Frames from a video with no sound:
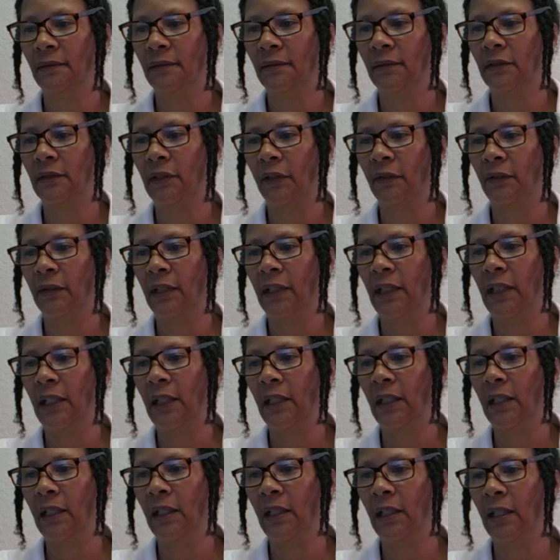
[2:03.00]
so the
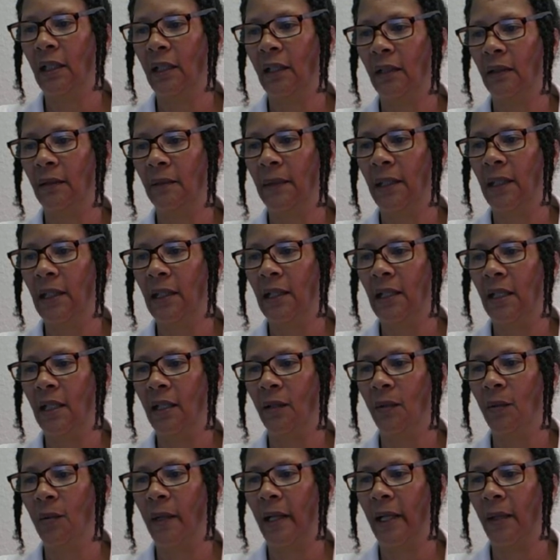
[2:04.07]
king, he did
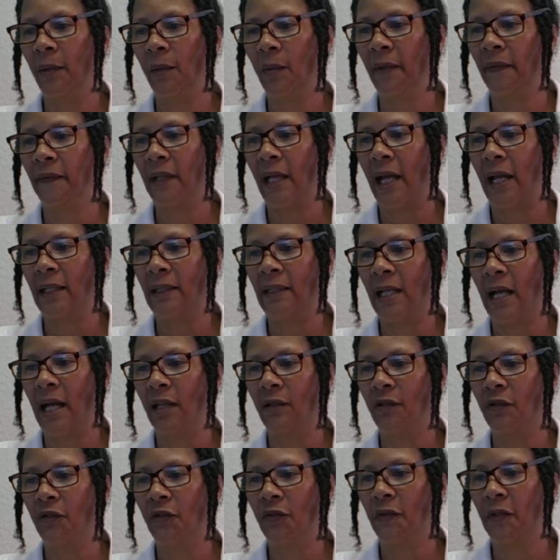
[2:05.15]
away with the
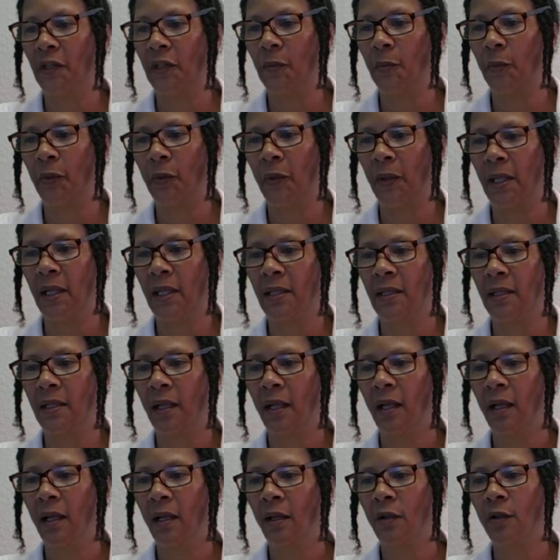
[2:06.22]
idolatrous priests
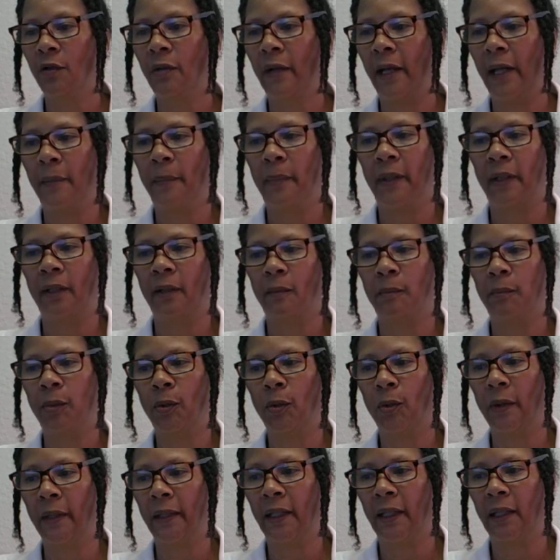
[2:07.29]
who had been
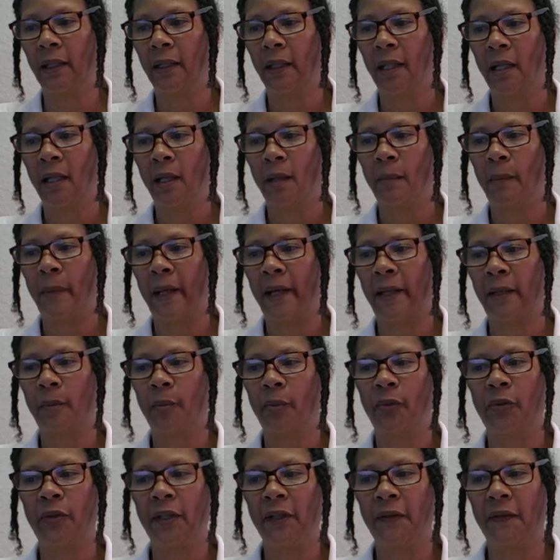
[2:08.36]
appointed by the
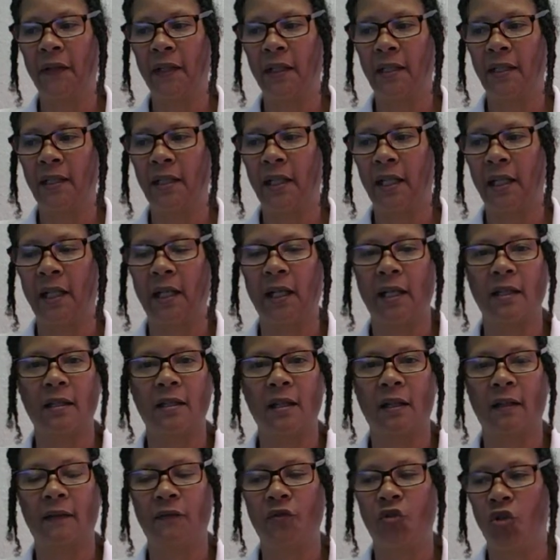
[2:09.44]
previous kings
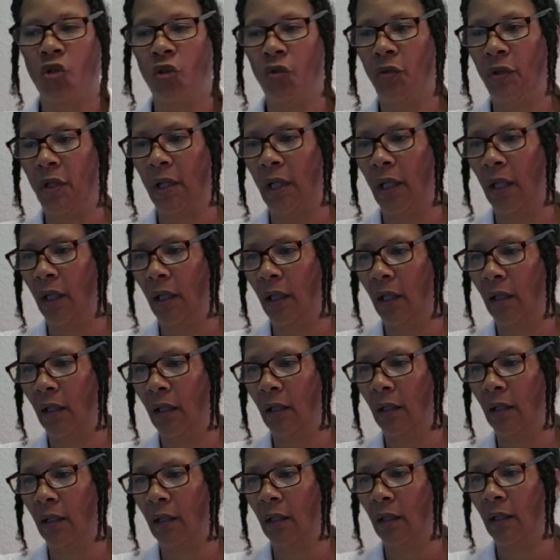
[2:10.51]
of Judah,
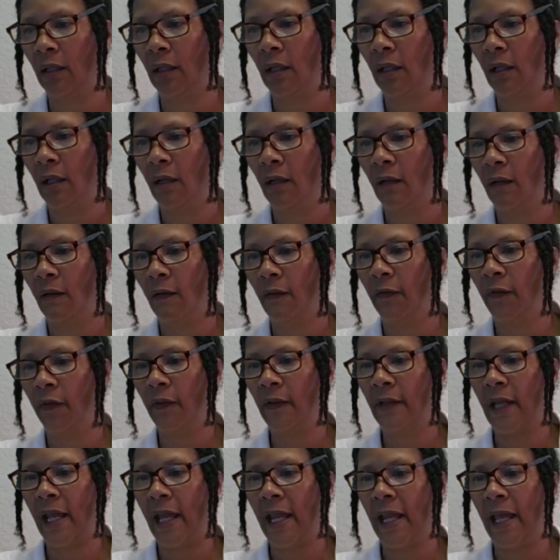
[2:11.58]
for
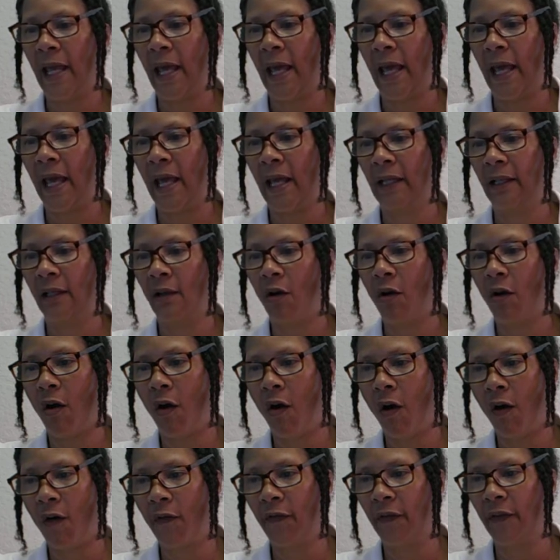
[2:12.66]
they had
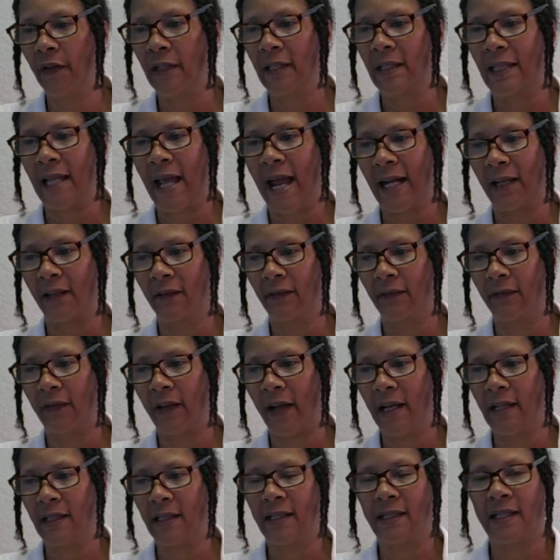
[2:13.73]
offered
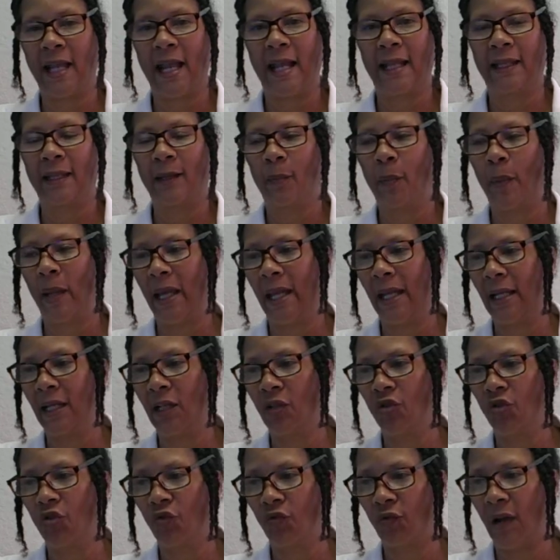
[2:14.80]
sacrifices at the pagan
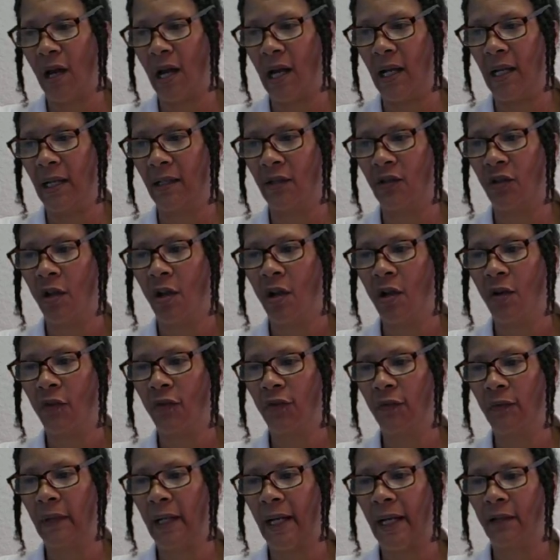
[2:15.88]
shrines
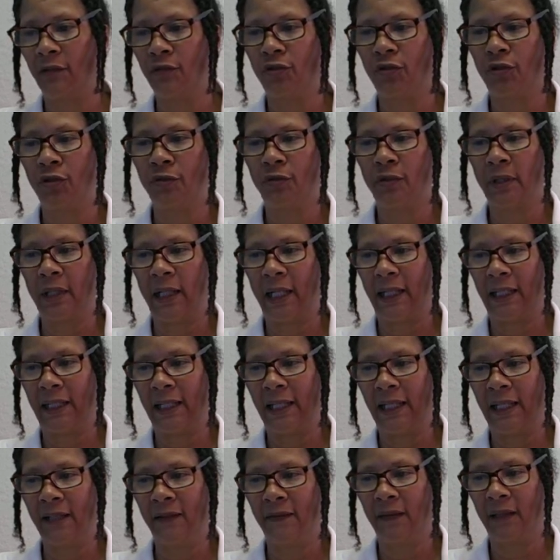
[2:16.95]
throughout Judah and
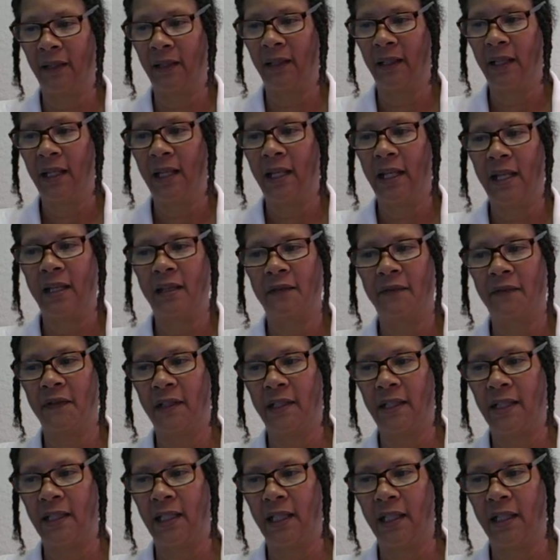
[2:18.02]
even in the
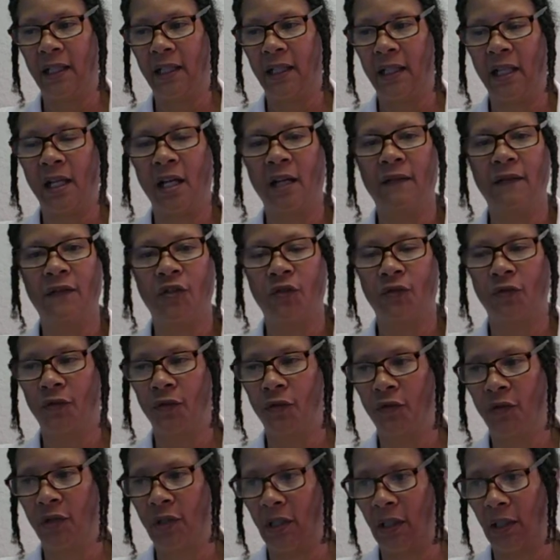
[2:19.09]
vicinity of
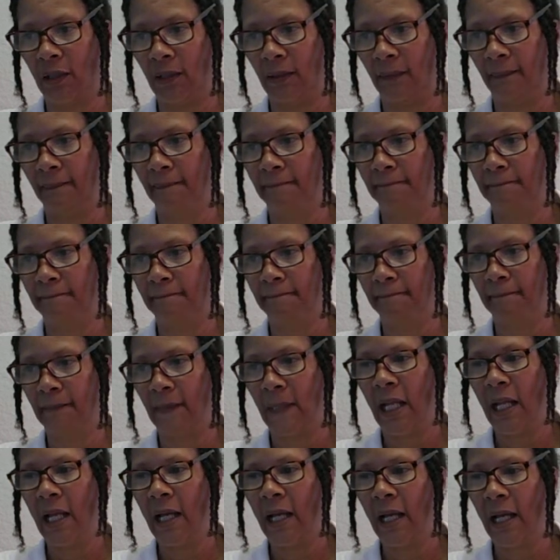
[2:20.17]
Jerusalem.
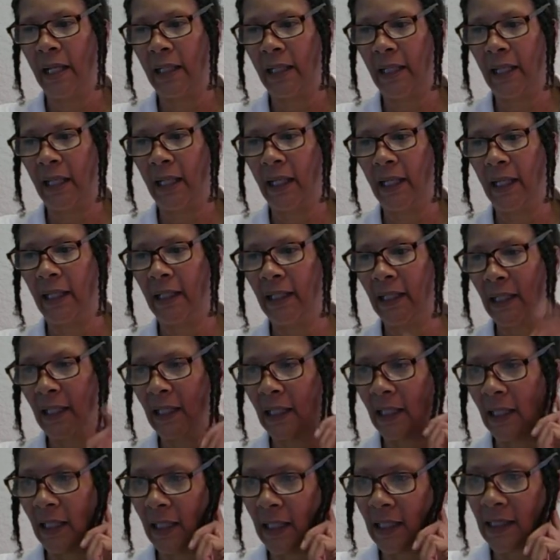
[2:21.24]
Again,
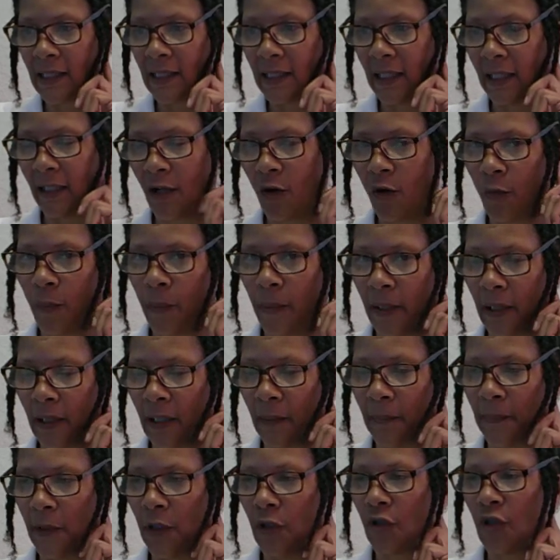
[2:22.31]
listen, open
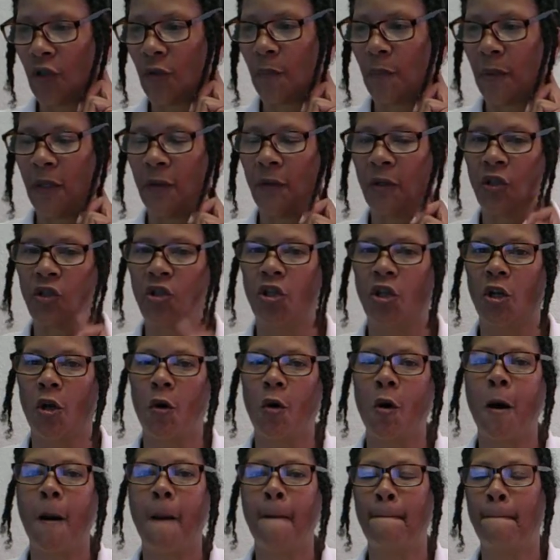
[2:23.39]
up your spiritual
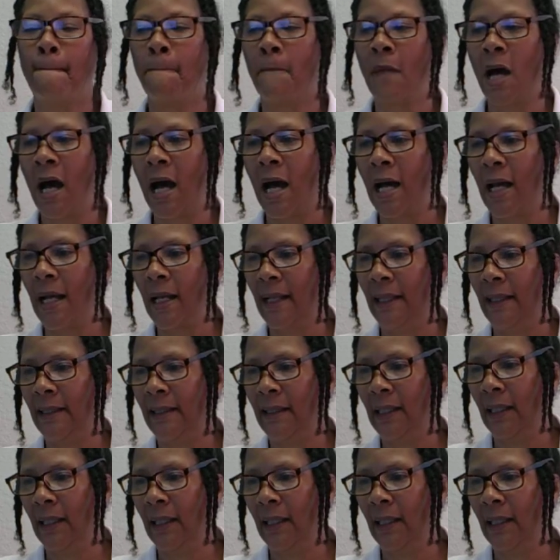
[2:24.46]
mind.